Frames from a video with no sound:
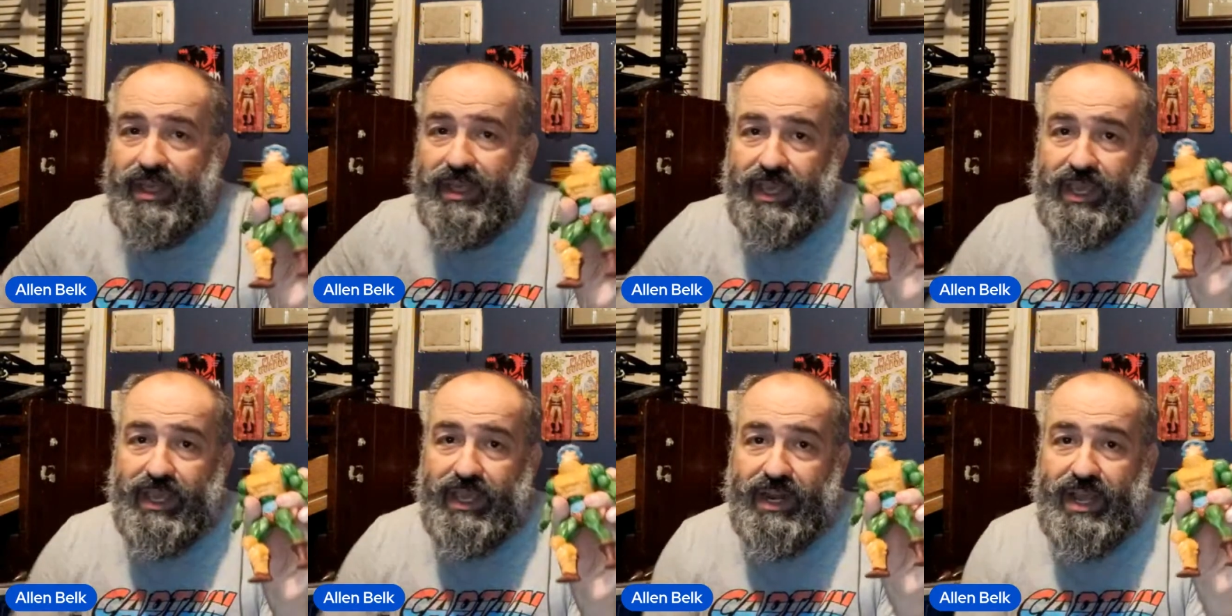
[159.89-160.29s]

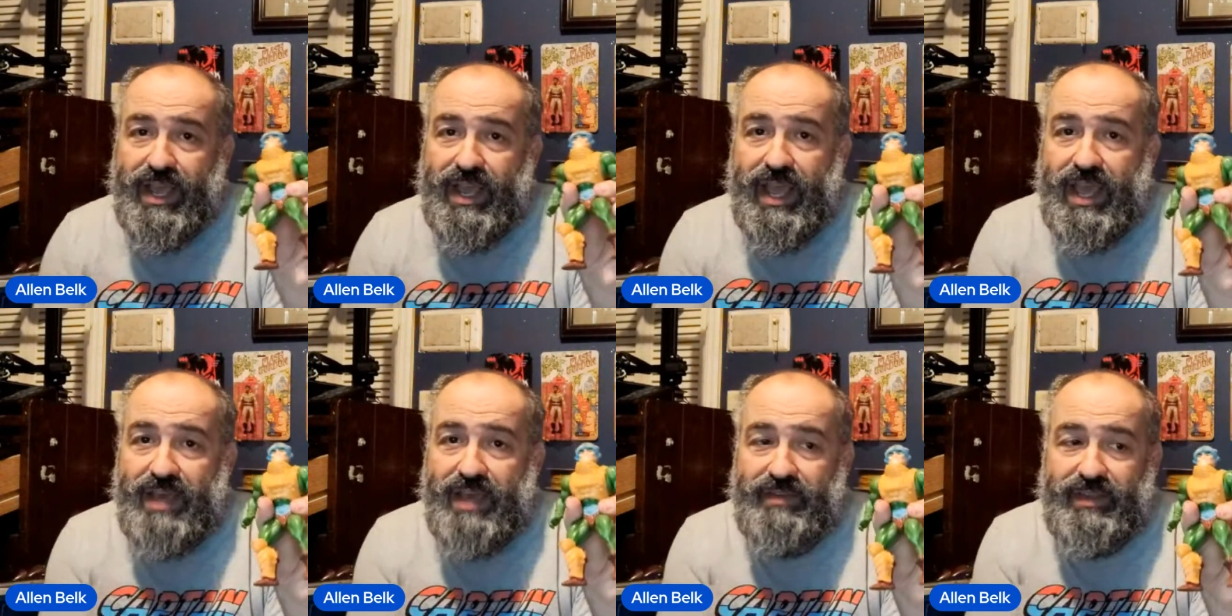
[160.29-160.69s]
And
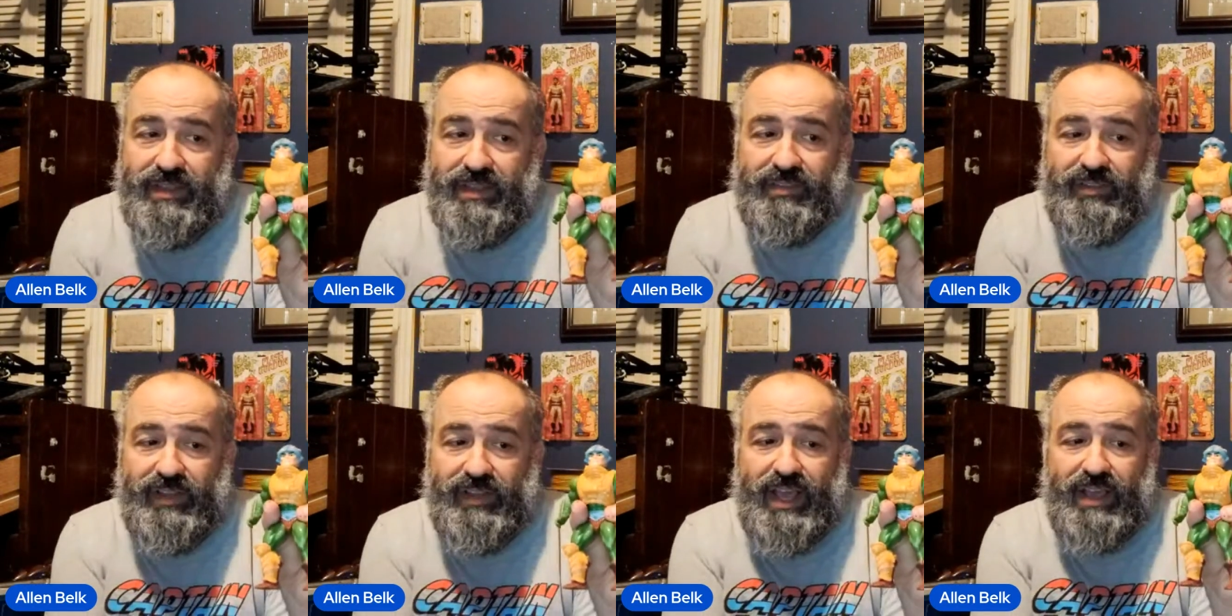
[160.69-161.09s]
I have
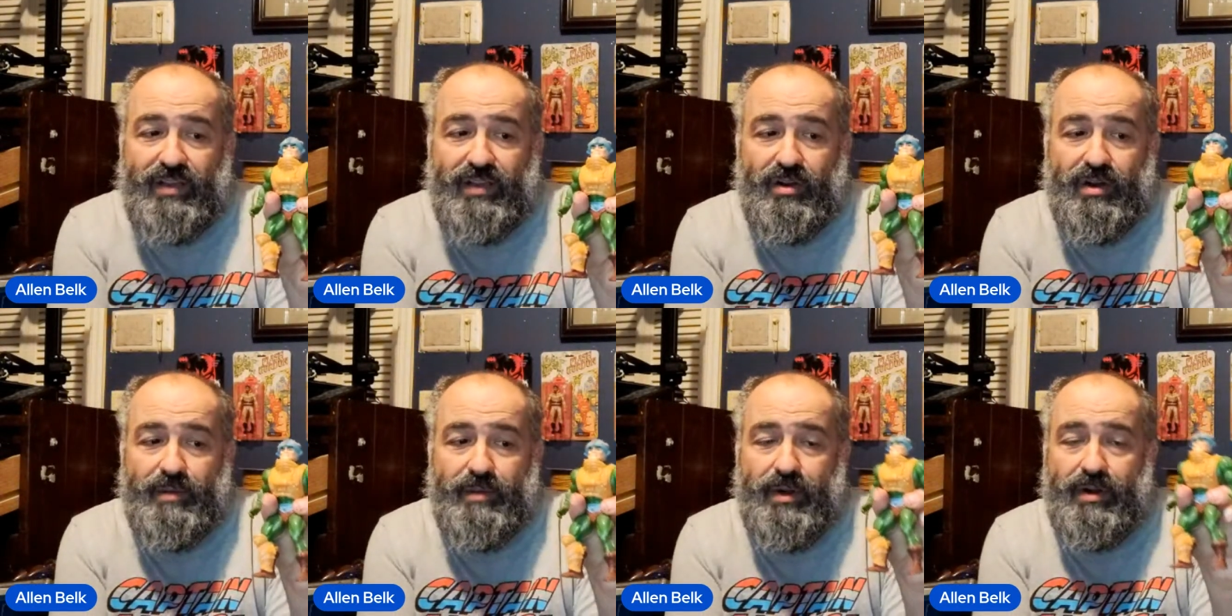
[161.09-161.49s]
his leg
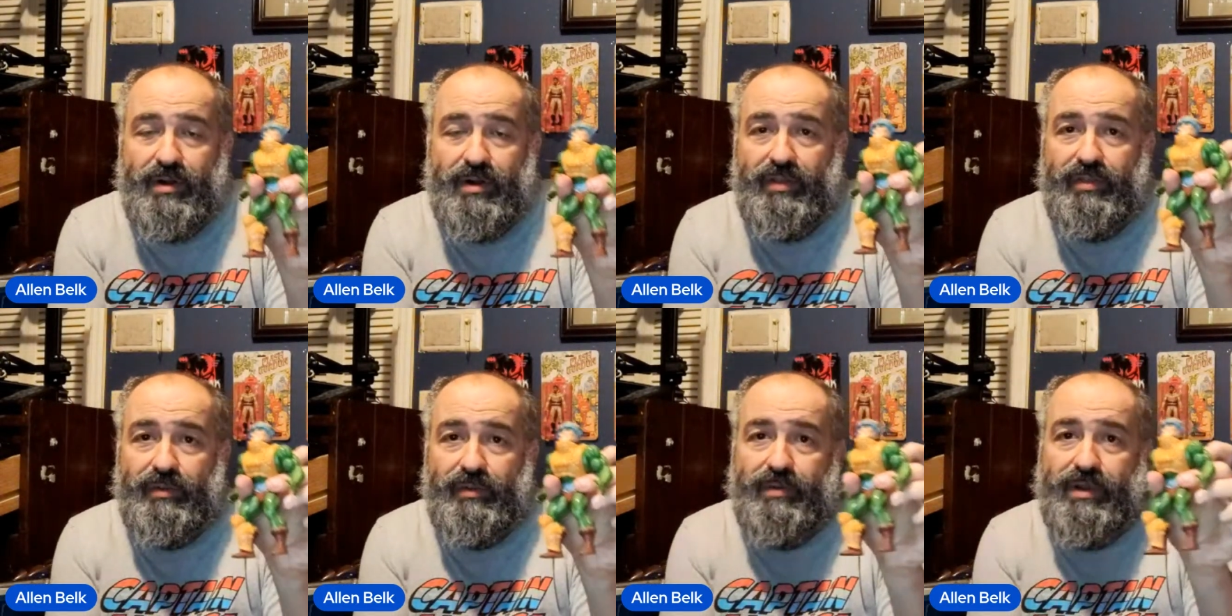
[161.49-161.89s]
armor
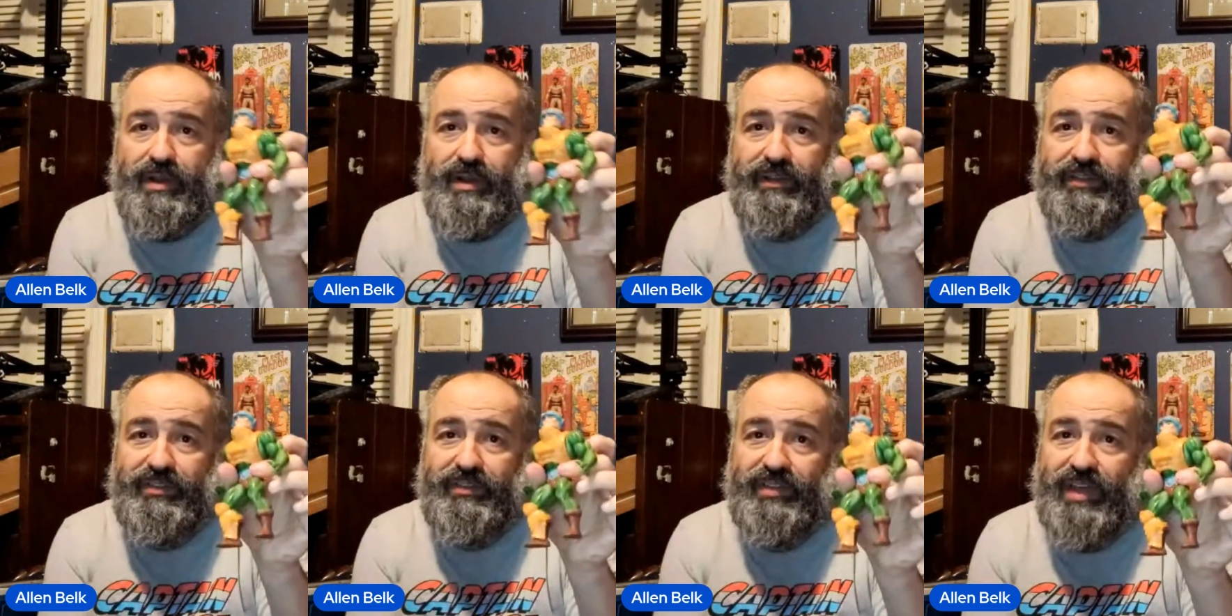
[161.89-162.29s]
on the
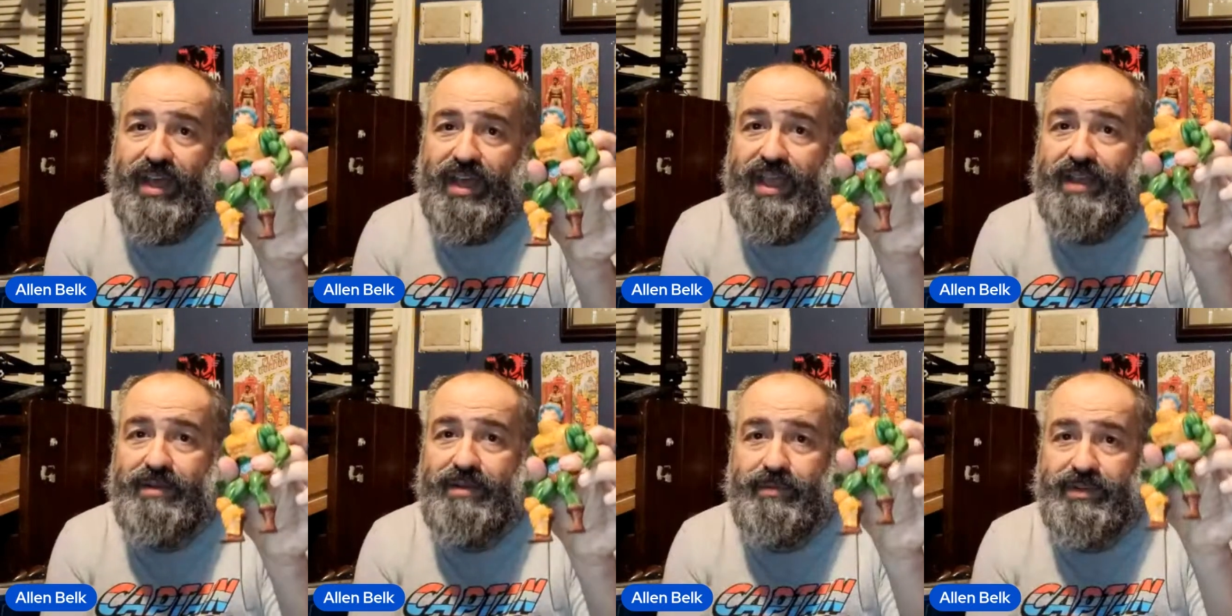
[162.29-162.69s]
wrong
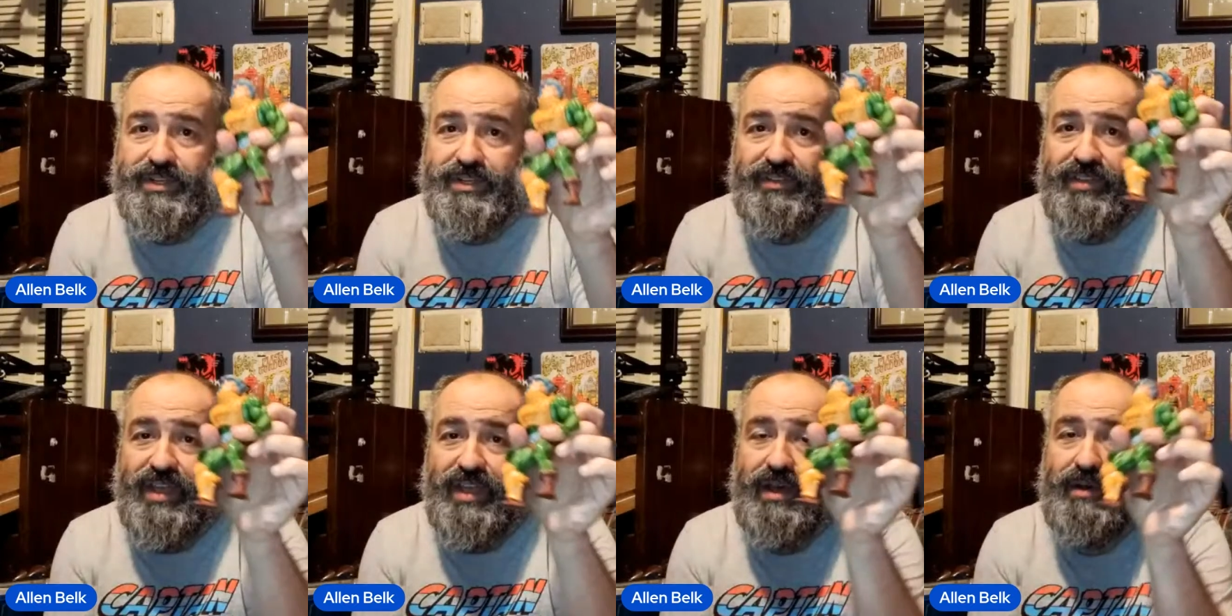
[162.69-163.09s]
side,
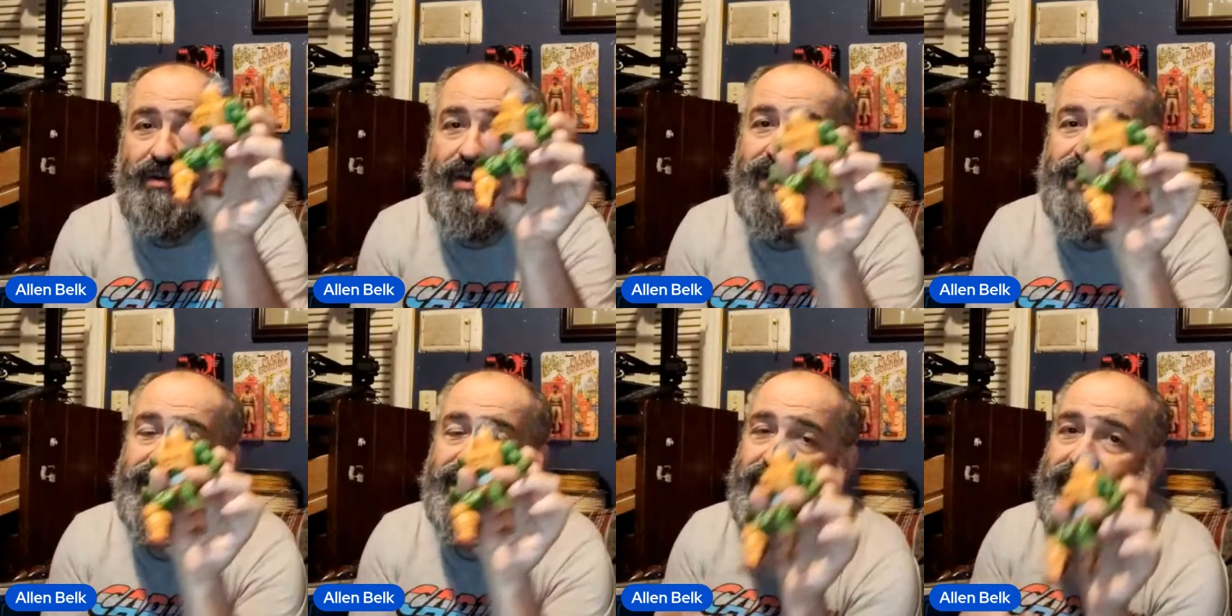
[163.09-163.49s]
which is how
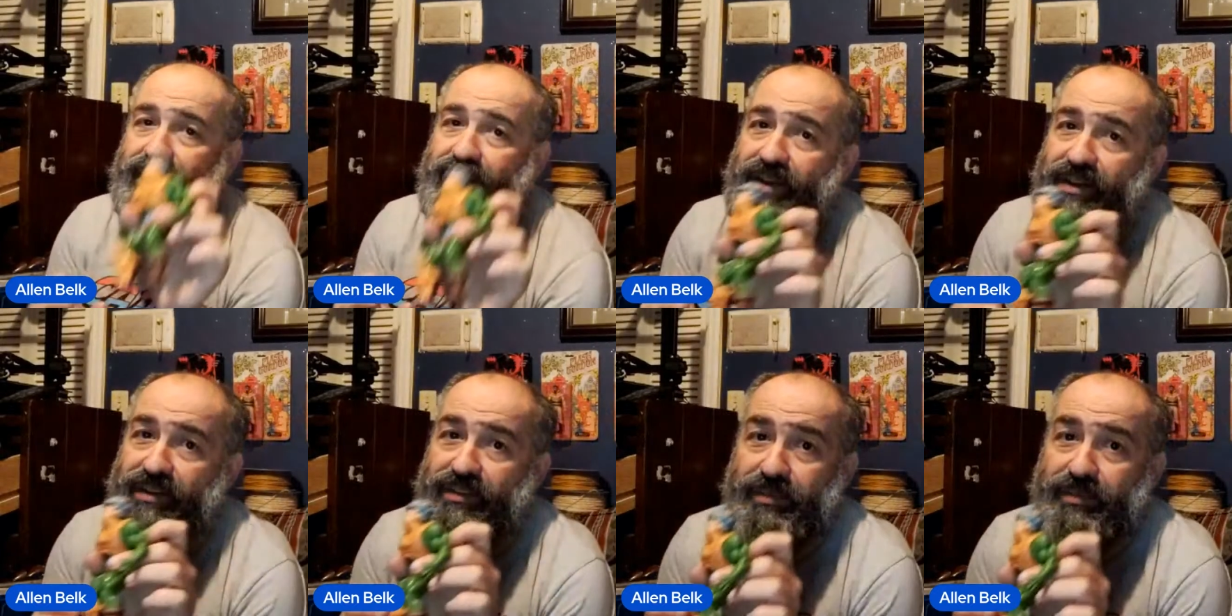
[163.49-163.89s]
I
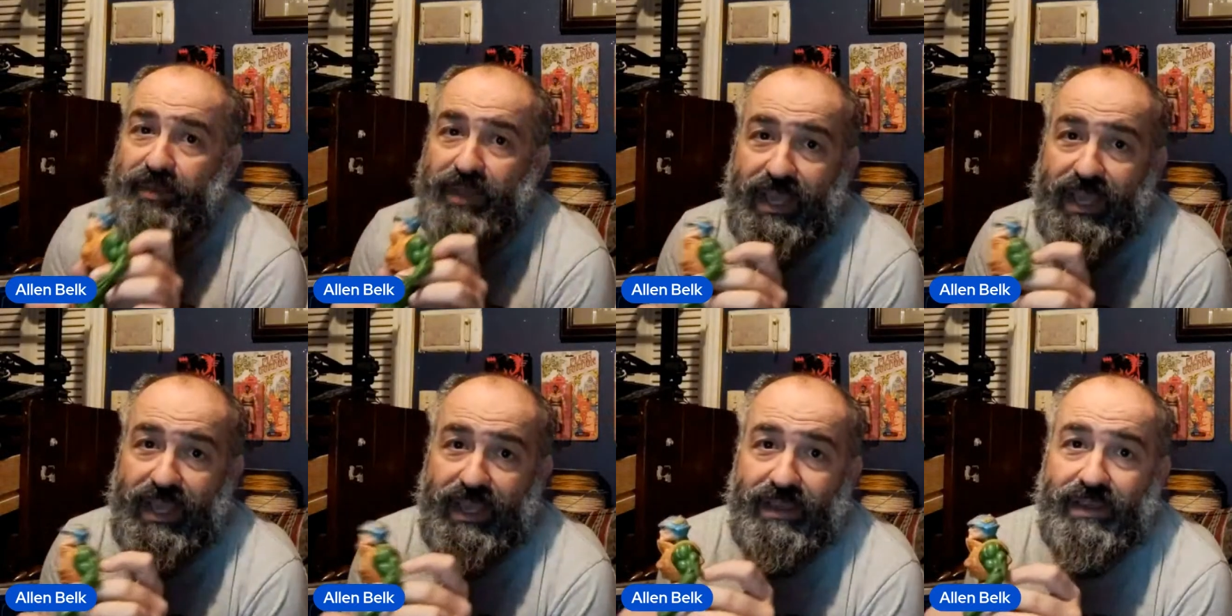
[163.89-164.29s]
tend to
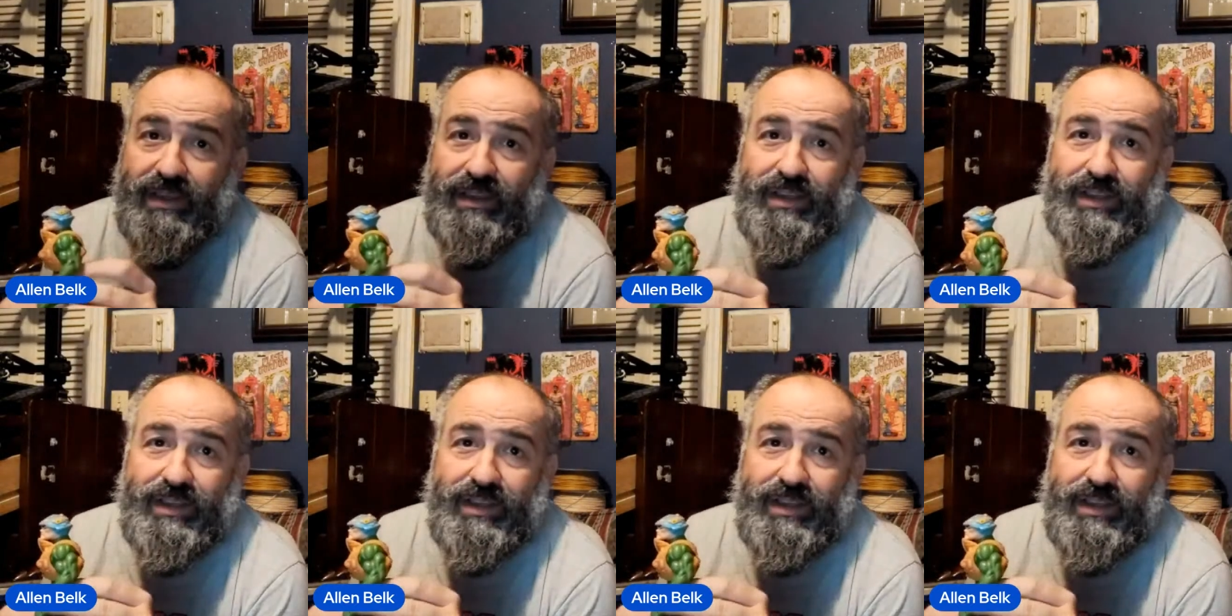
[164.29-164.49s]
display